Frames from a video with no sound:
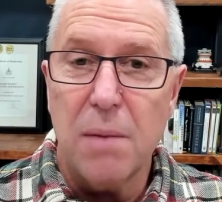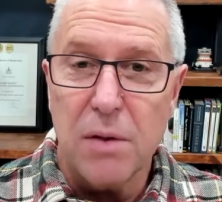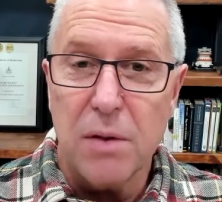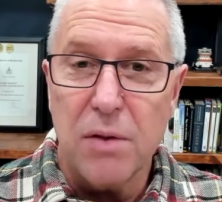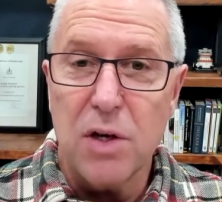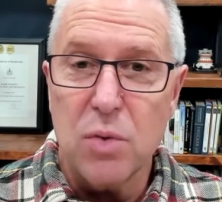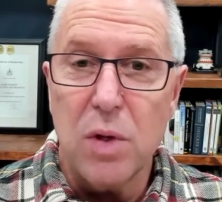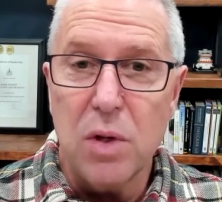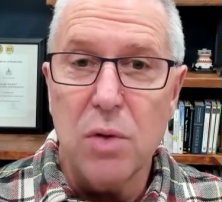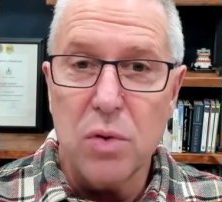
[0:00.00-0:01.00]
one of the things we
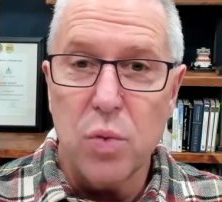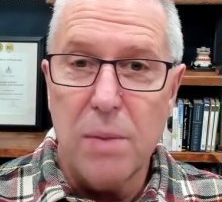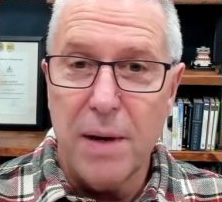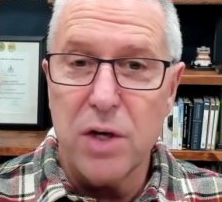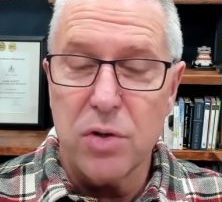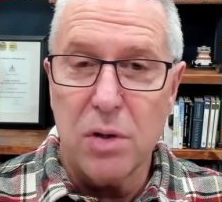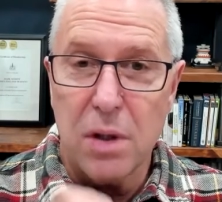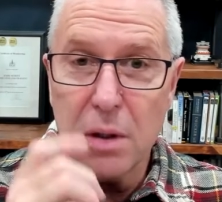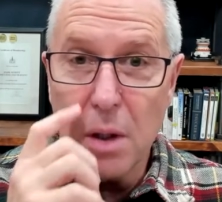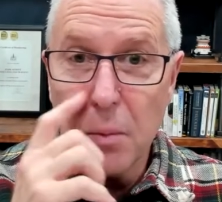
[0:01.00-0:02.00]
do is we make sure
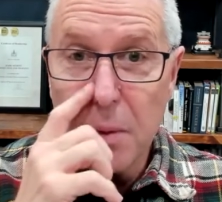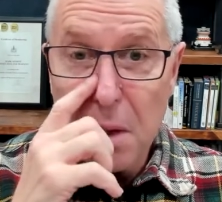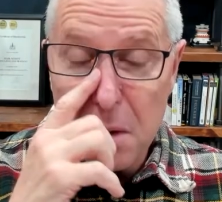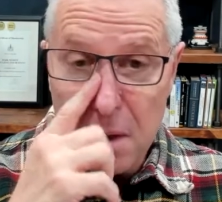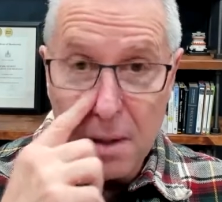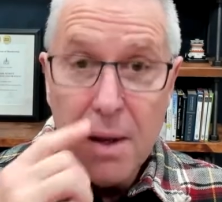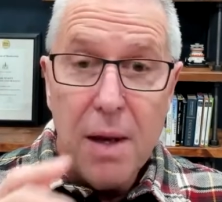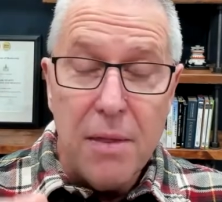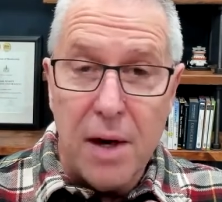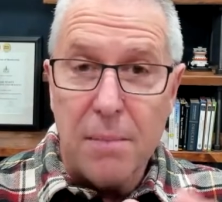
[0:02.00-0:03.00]
that,
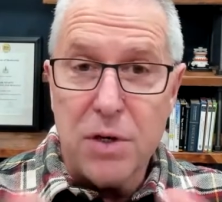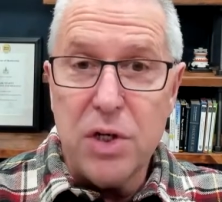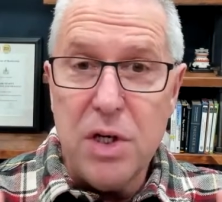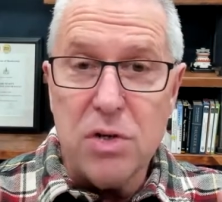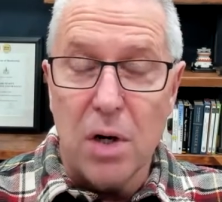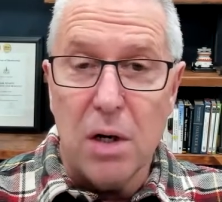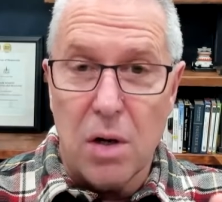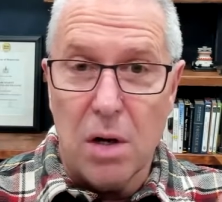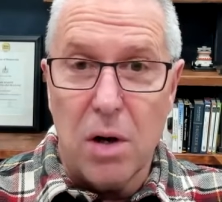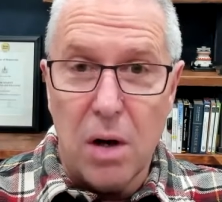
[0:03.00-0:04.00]
that our machines
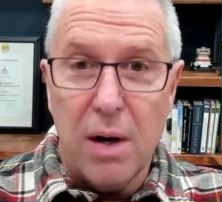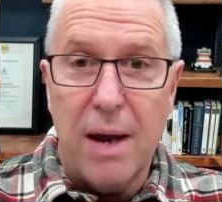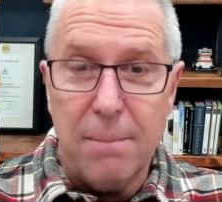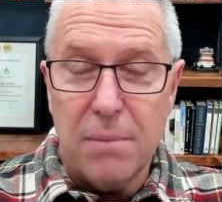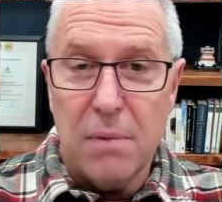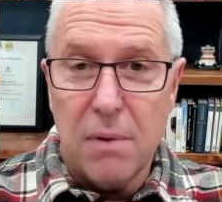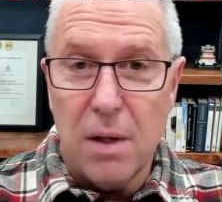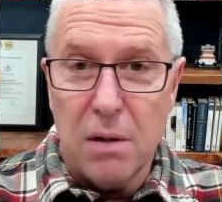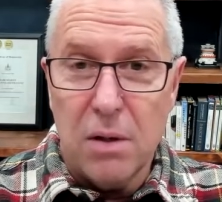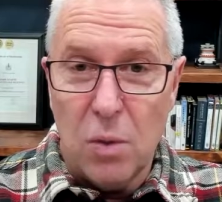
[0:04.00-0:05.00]
are kept,
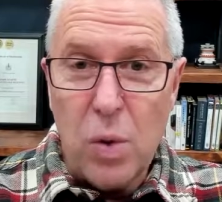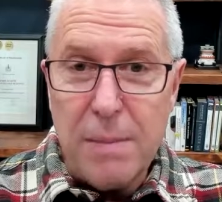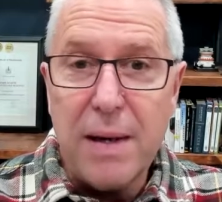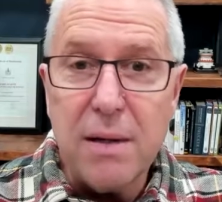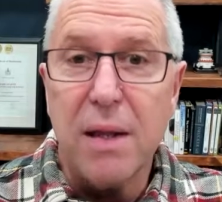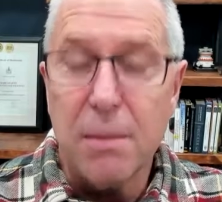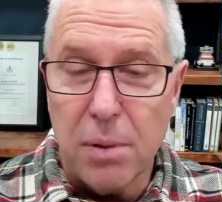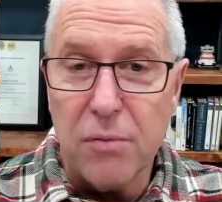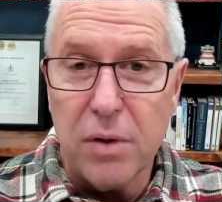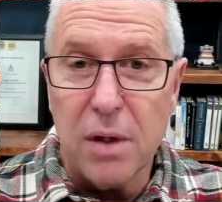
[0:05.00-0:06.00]
we maintain them
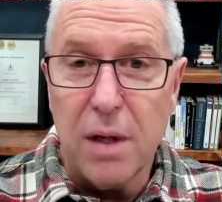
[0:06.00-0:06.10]
perfectly.